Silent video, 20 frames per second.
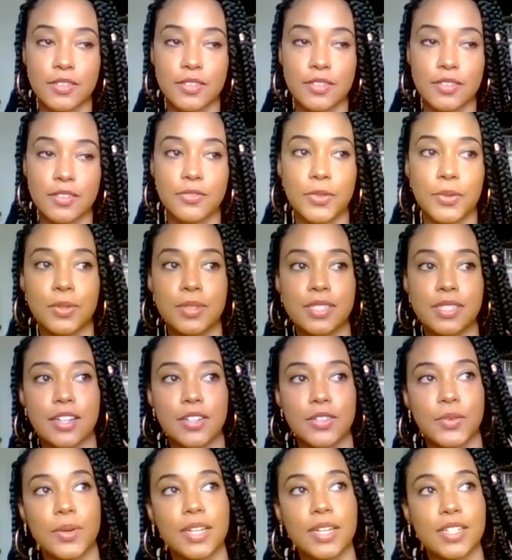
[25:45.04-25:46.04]
foods that are
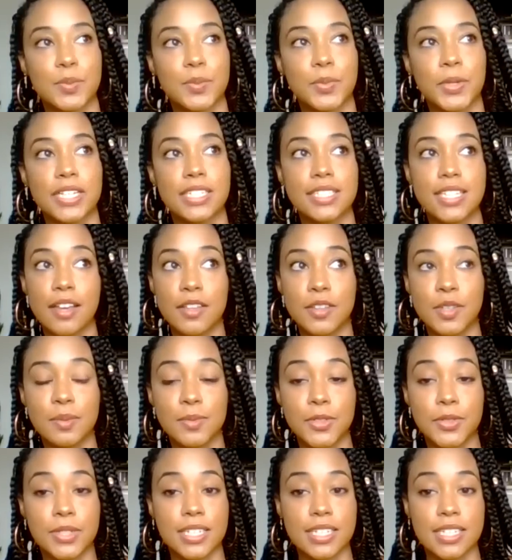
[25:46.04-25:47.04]
going to break down the
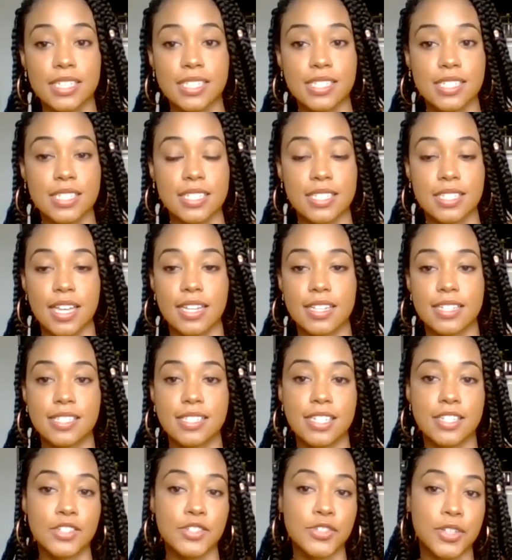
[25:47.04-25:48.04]
mucus is like
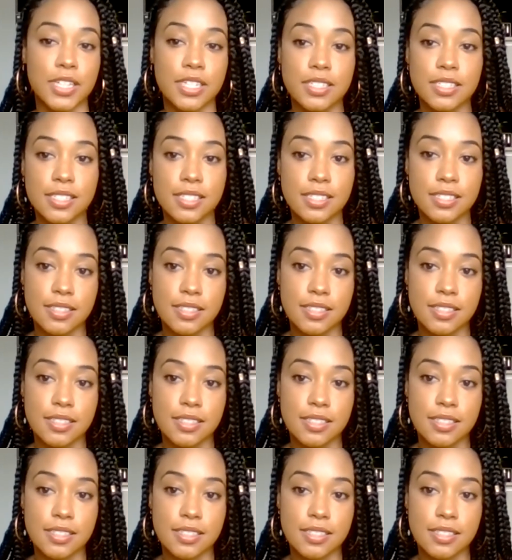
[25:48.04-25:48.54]
citrus.